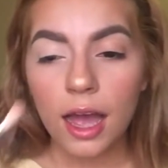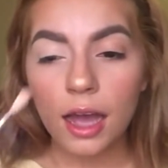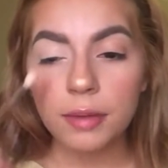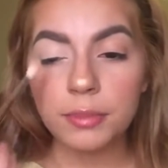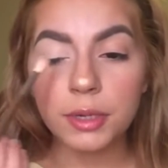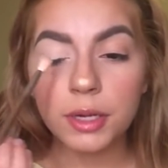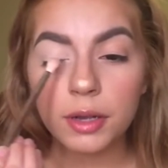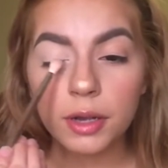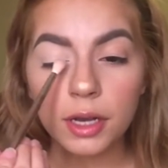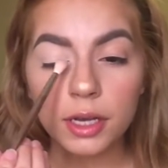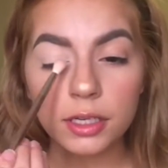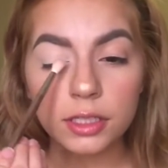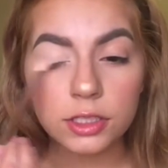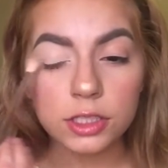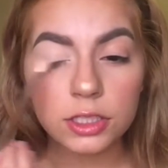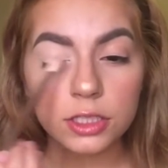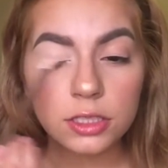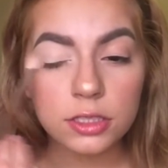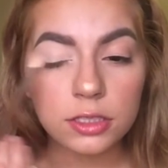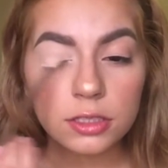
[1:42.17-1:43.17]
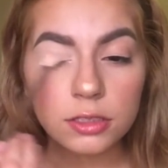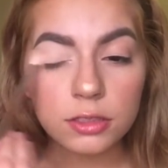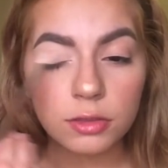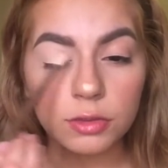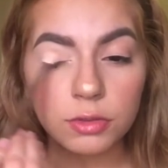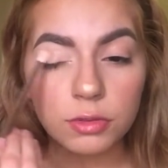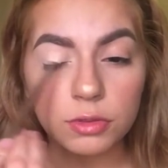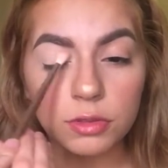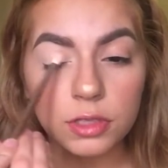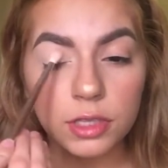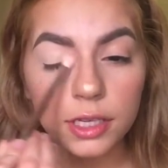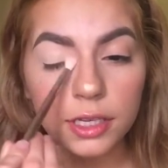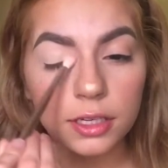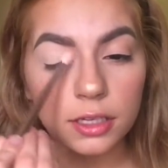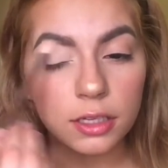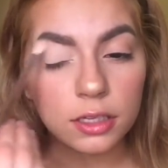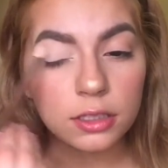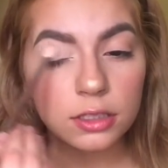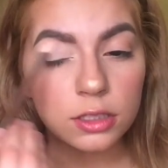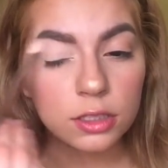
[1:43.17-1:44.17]
I'm gonna go ahead and just
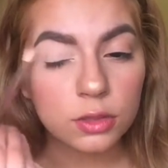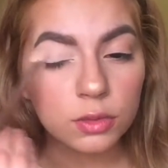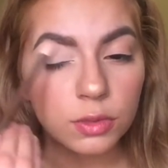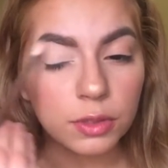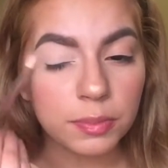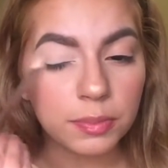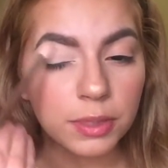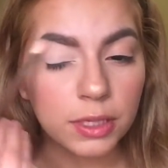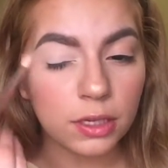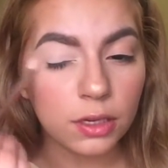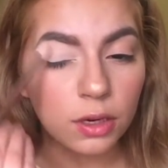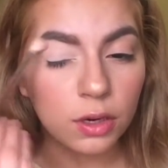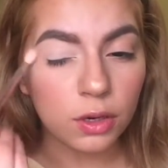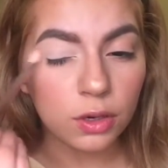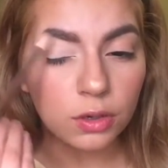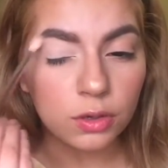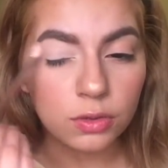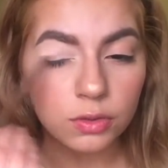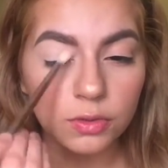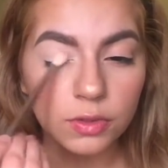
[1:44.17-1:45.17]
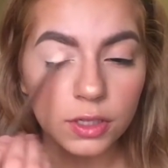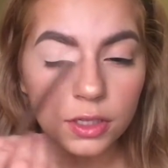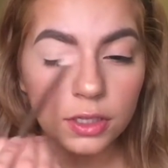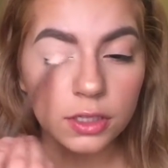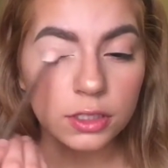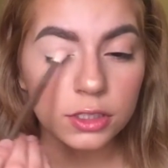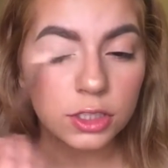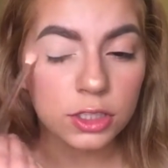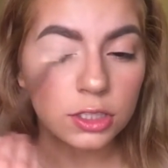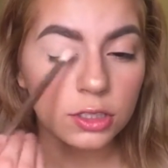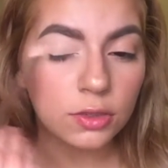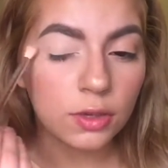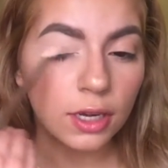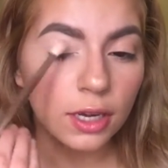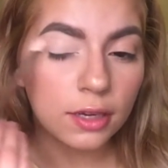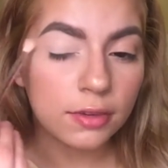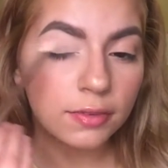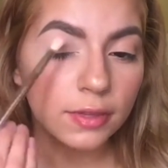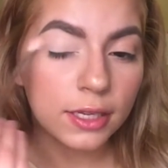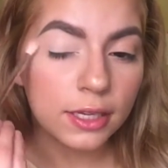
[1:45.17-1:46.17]
like sweep it over just so I
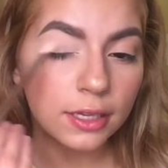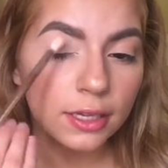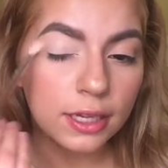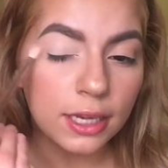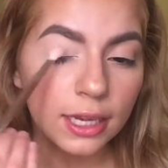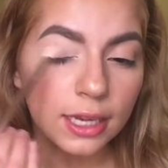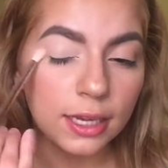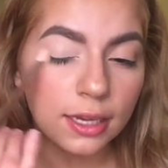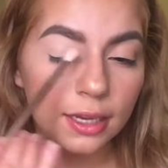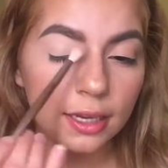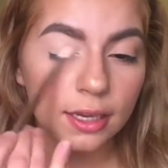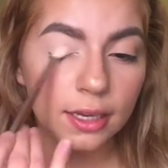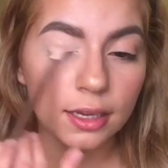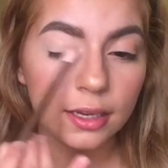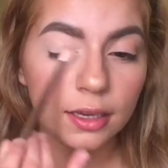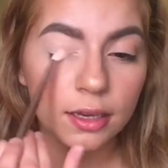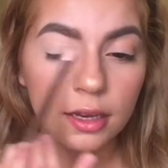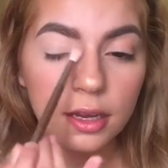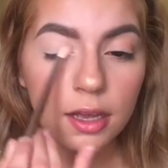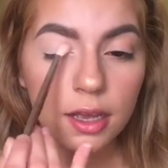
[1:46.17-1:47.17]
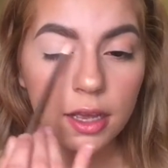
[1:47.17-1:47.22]
have like a